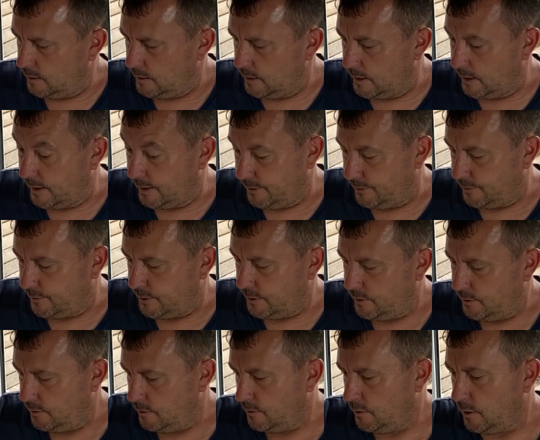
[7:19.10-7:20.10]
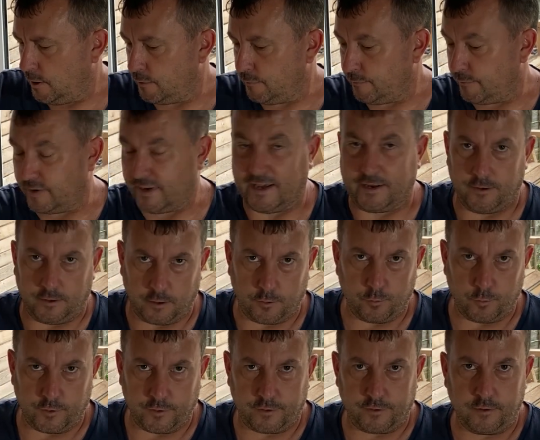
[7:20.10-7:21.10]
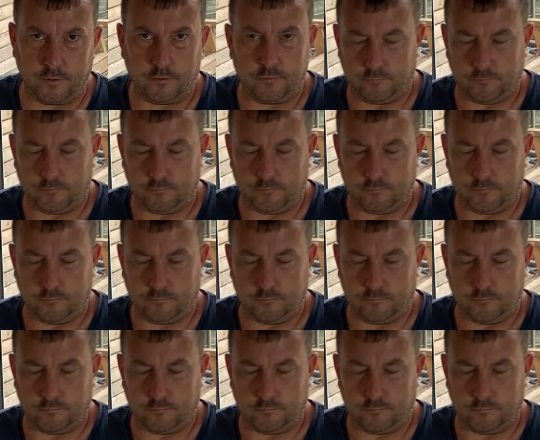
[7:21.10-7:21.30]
and hopefully end up with,